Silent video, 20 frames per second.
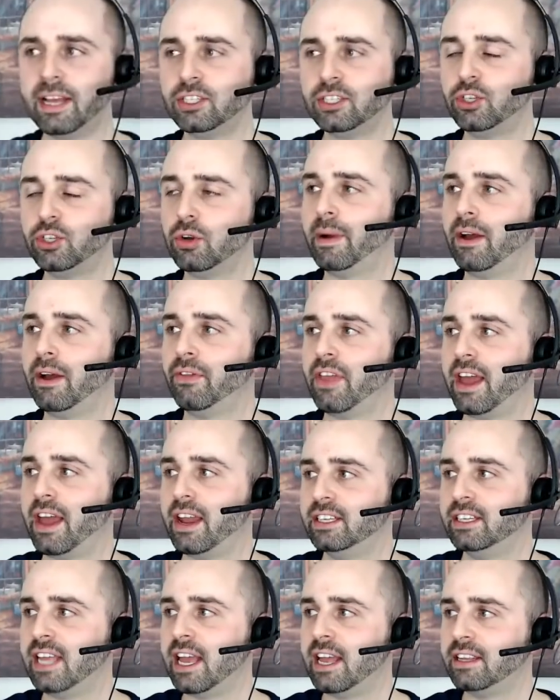you about that.
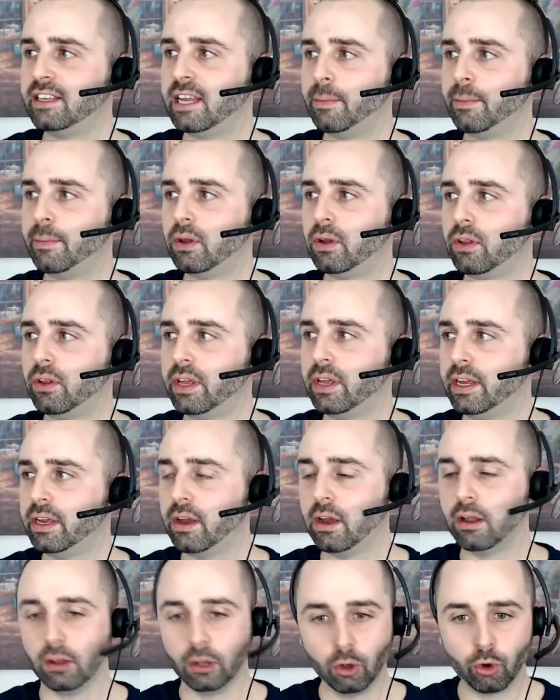Is that typically
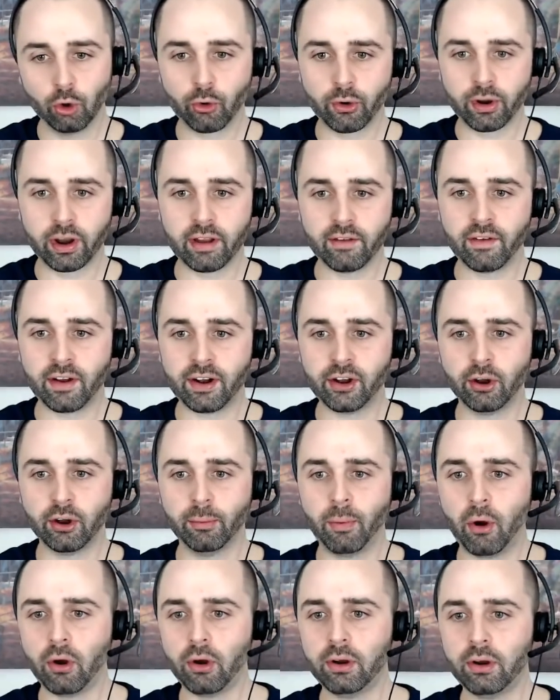lucrative on your
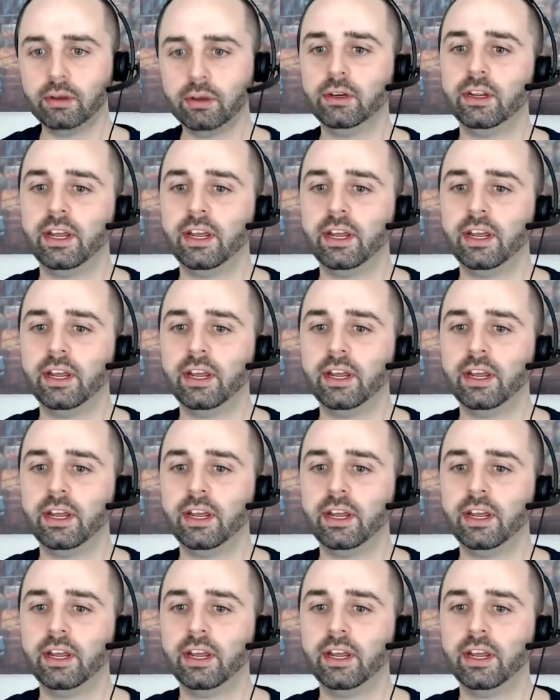part,